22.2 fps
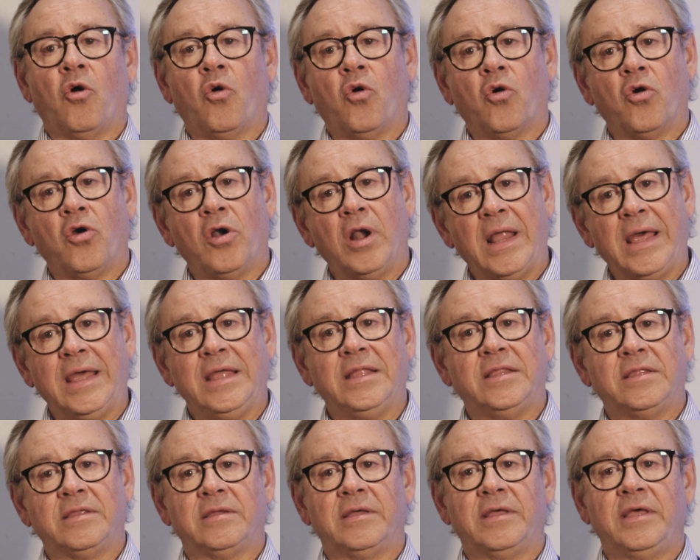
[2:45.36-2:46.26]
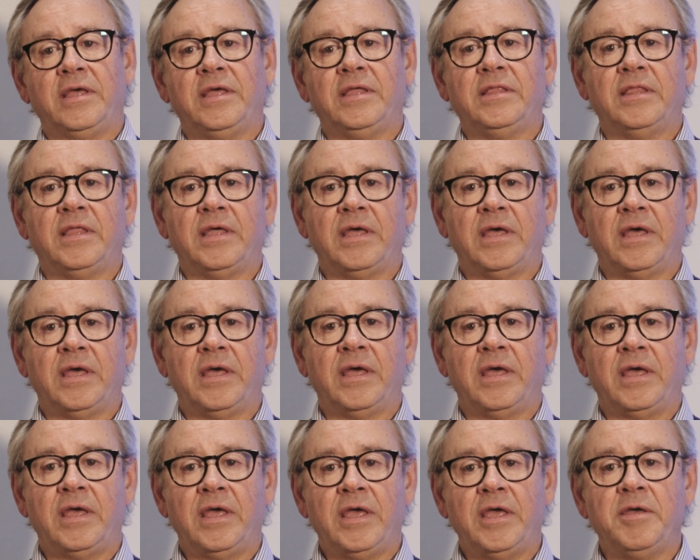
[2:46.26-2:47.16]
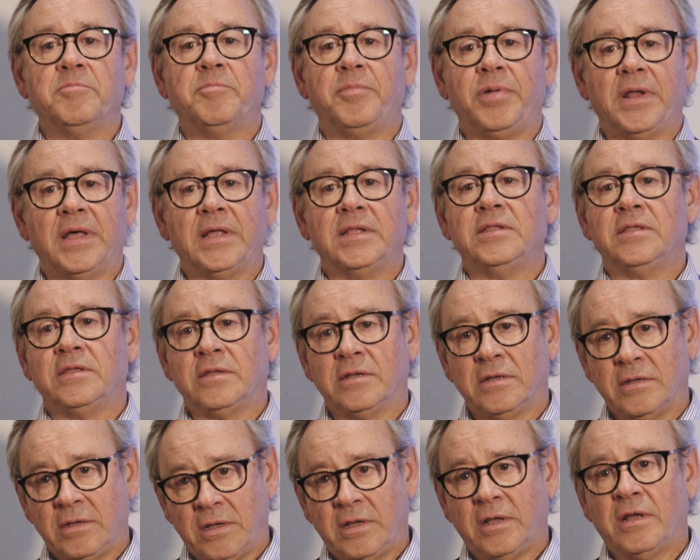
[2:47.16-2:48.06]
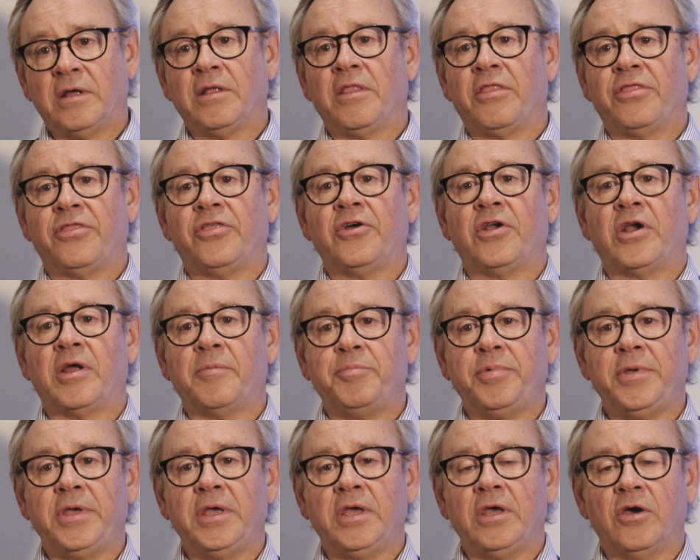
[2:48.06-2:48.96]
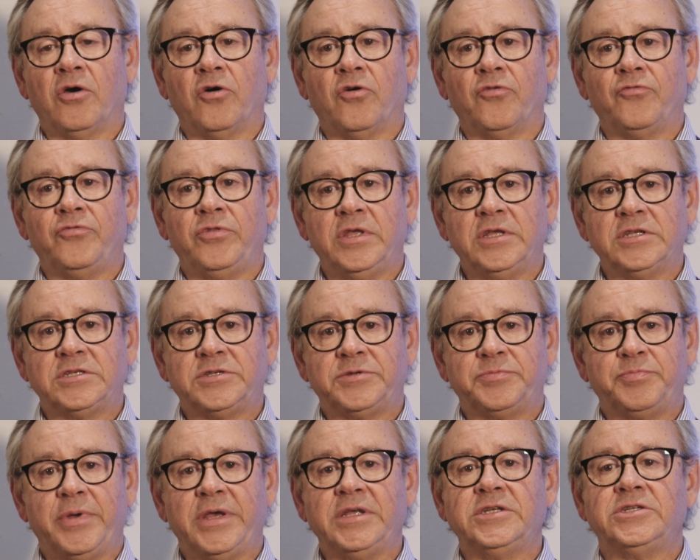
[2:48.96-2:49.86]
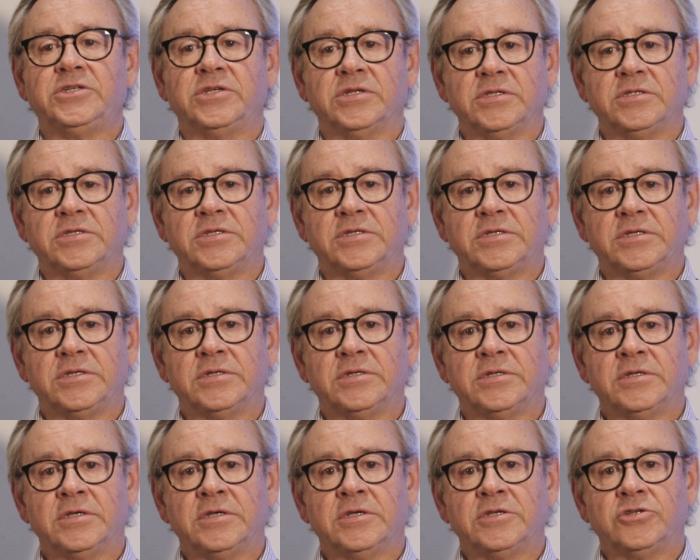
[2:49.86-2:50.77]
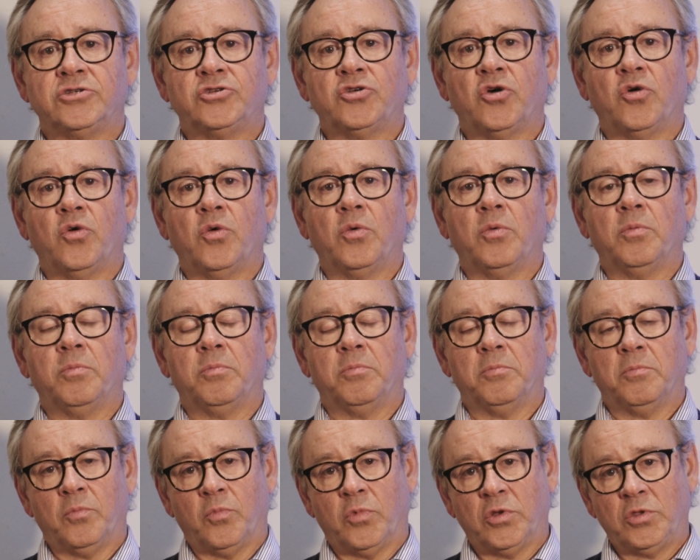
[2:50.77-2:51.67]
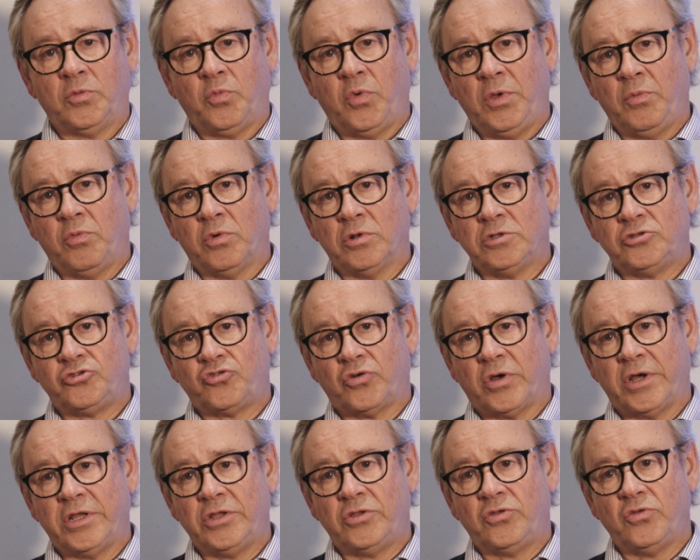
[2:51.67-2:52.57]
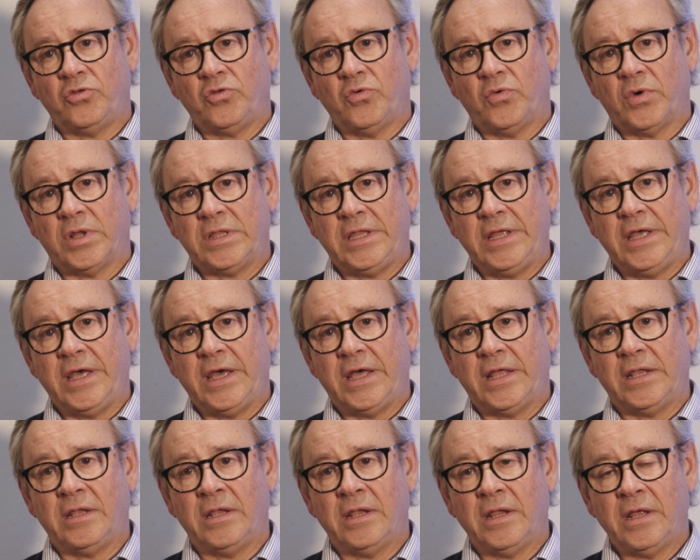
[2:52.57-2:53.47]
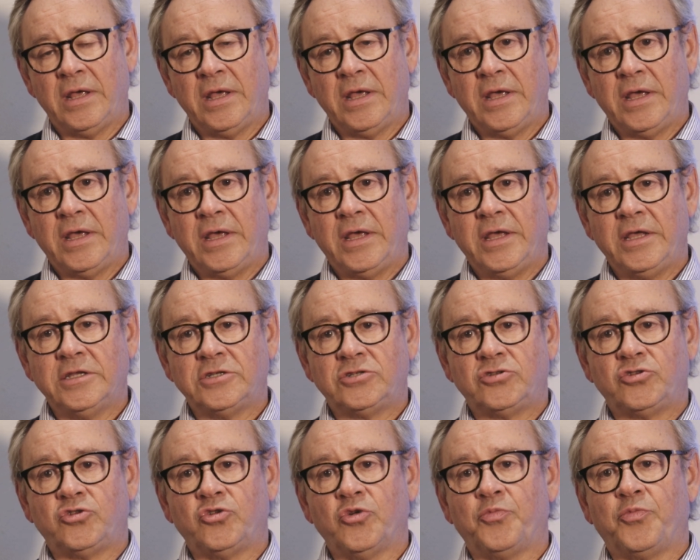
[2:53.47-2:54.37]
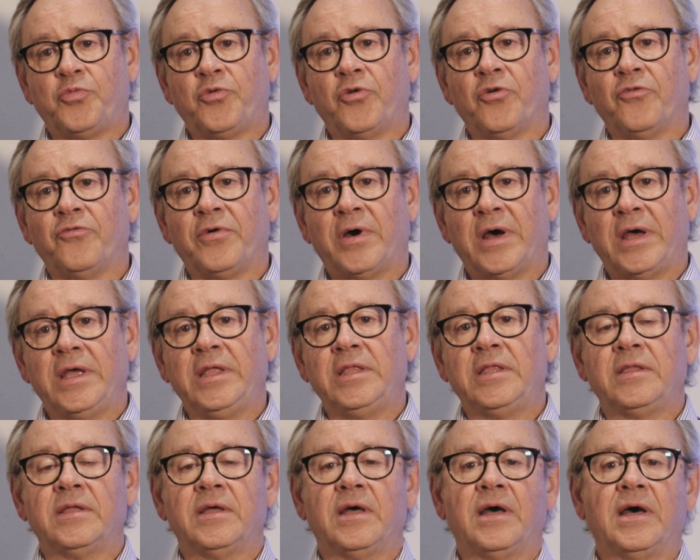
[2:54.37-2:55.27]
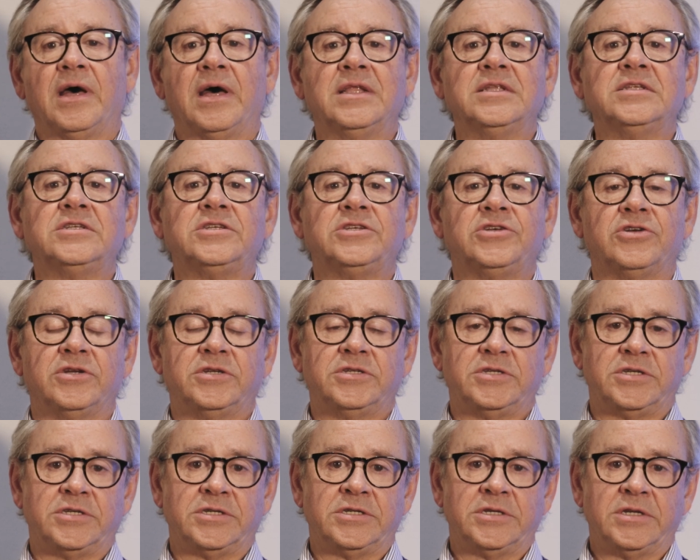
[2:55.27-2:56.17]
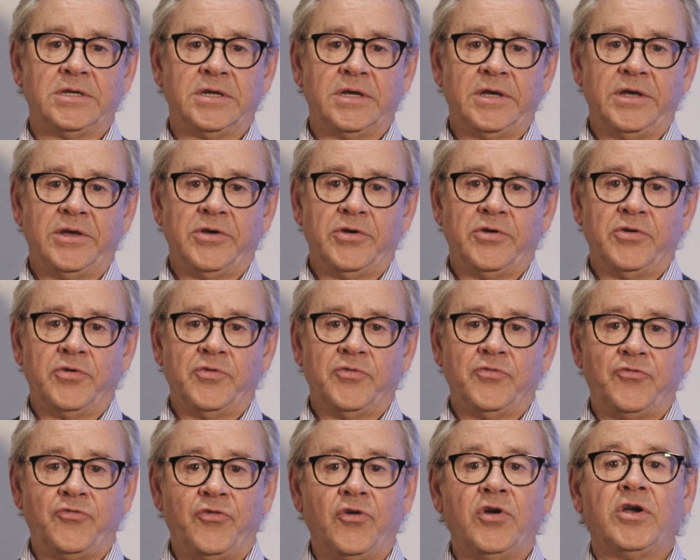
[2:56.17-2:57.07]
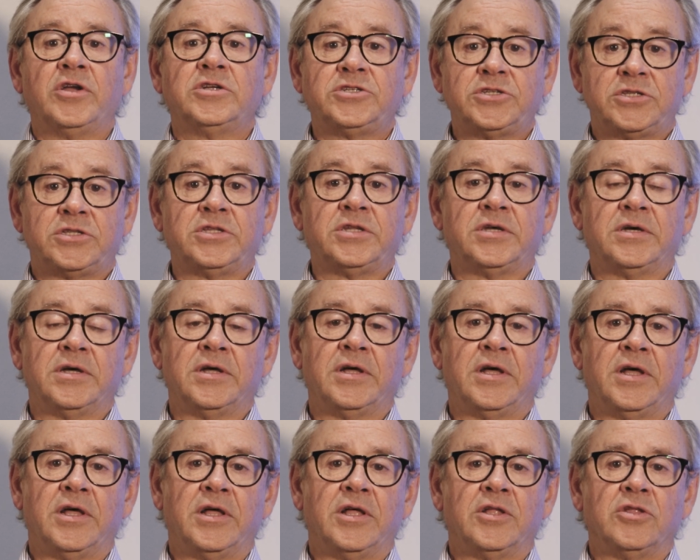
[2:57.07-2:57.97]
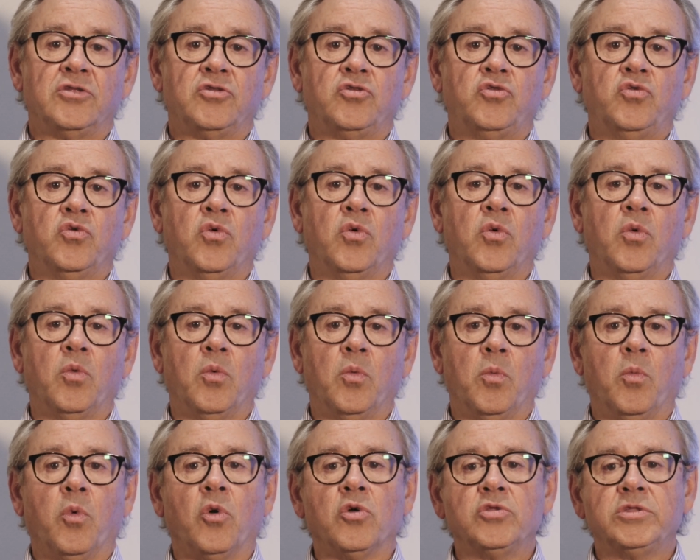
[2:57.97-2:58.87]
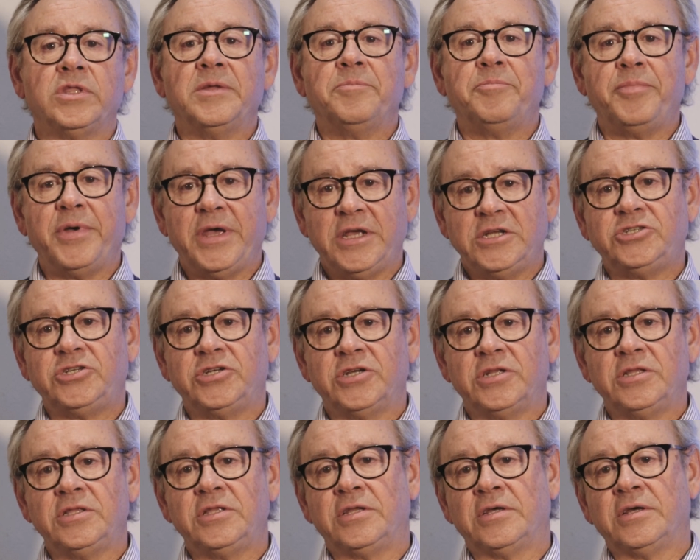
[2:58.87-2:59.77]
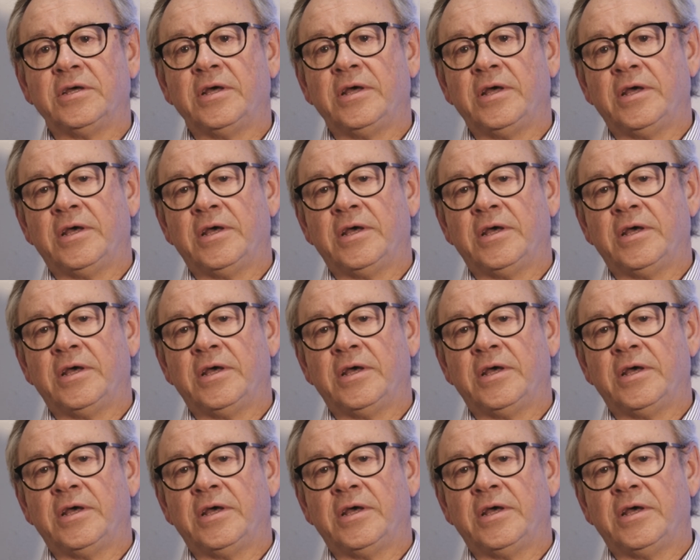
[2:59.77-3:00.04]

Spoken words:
or late in the implant therapy of these patients. So what we will try to do at the end is to provide answers, first to what the patient